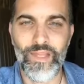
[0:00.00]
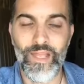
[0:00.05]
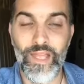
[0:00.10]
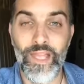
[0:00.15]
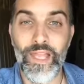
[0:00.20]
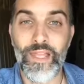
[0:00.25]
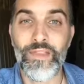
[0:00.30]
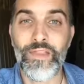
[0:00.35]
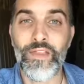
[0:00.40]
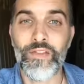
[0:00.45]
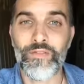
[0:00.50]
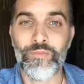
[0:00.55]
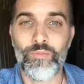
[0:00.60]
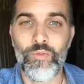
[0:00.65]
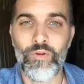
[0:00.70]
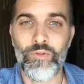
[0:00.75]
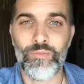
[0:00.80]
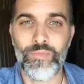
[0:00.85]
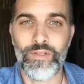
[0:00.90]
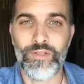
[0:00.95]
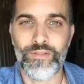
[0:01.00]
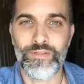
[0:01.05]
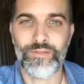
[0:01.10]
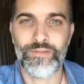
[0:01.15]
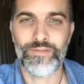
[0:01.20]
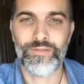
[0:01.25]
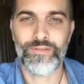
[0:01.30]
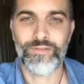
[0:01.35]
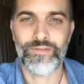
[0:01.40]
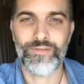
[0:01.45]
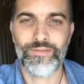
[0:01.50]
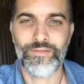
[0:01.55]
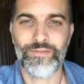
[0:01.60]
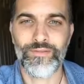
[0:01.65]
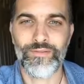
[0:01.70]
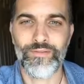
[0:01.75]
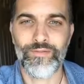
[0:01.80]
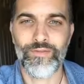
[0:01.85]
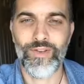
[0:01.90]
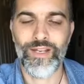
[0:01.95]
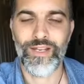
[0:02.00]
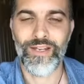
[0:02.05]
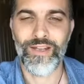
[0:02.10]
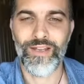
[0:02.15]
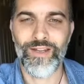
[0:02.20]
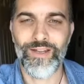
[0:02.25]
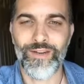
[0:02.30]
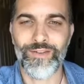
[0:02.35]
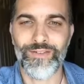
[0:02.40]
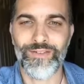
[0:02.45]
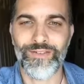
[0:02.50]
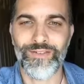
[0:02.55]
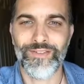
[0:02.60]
in this moment right now.